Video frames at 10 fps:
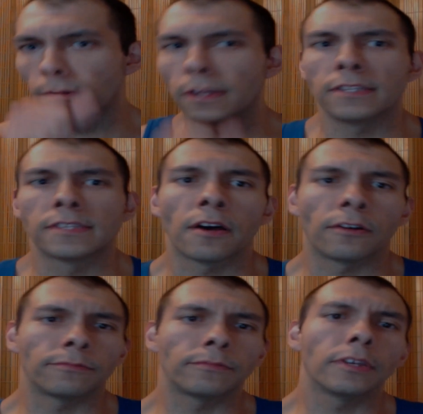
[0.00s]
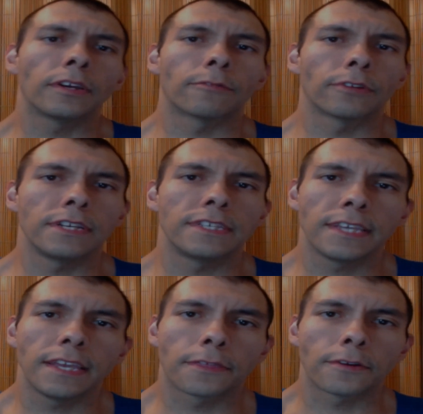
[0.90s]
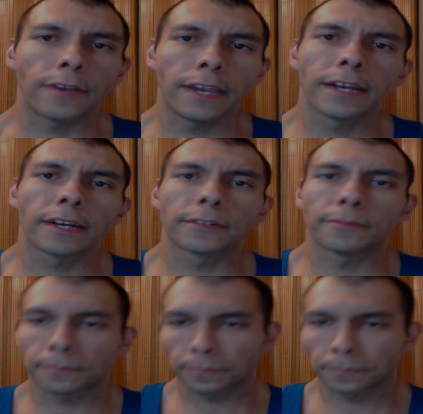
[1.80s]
And so you can really see through here